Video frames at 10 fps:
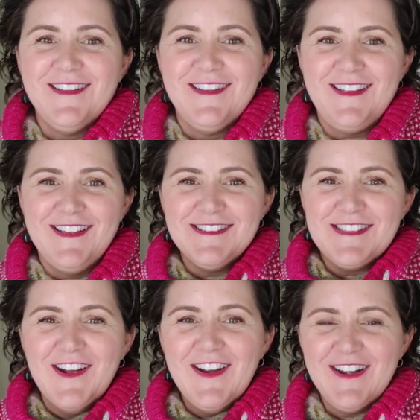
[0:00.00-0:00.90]
It's
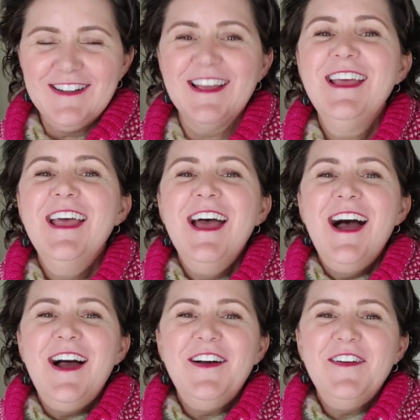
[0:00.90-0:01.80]
hard.
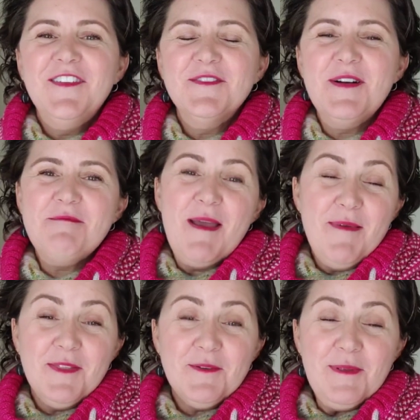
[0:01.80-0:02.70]
My
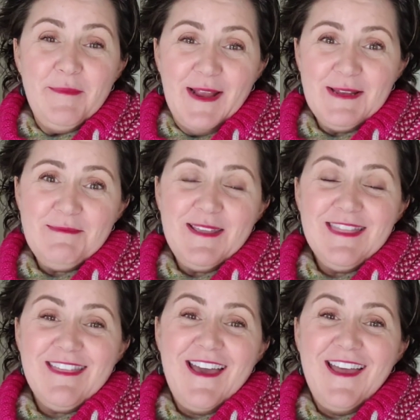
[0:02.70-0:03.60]
mother reminded
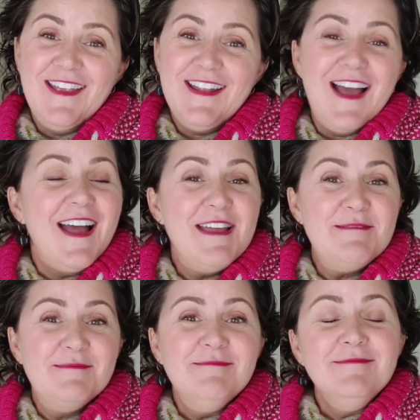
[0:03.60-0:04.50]
me that I
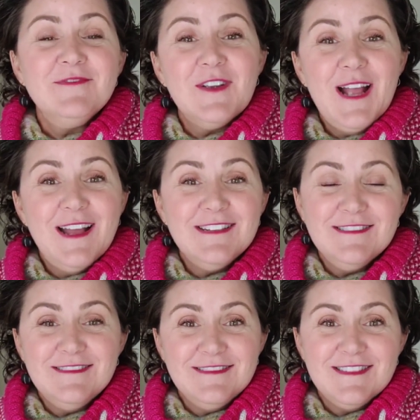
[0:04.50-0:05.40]
forgot
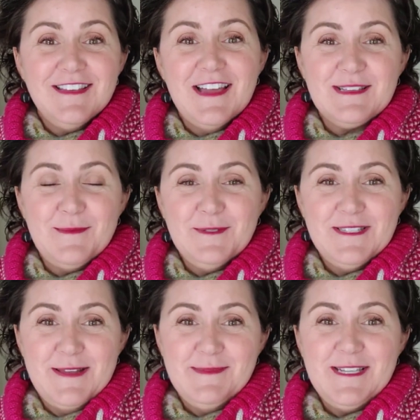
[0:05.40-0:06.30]
the last couple
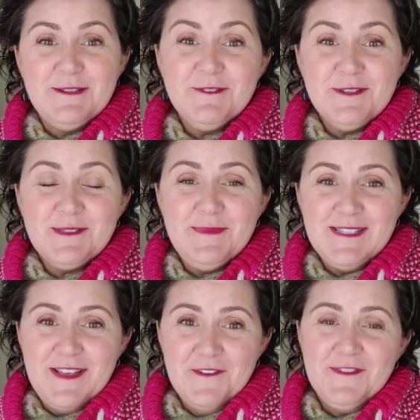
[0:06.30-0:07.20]
of times to introduce
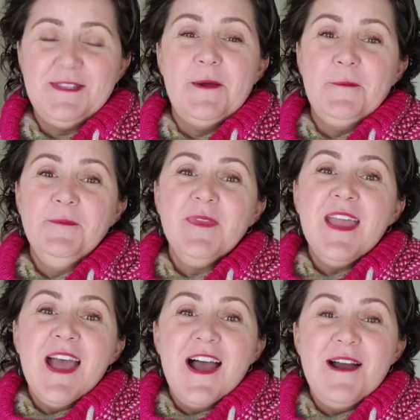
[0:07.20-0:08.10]
myself. So,
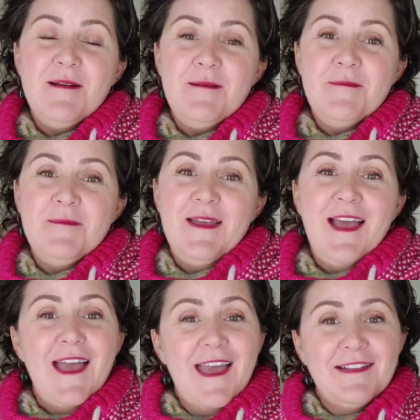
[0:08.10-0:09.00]

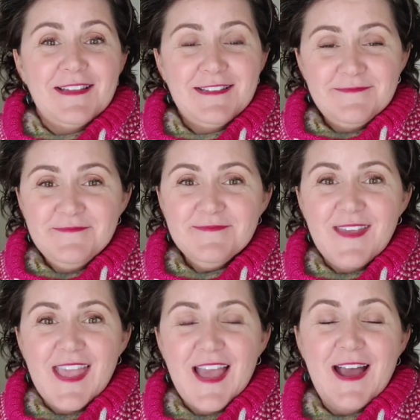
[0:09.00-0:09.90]
Alan.
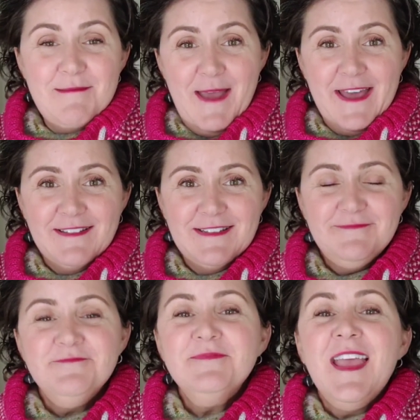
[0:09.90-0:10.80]
I'm Alan.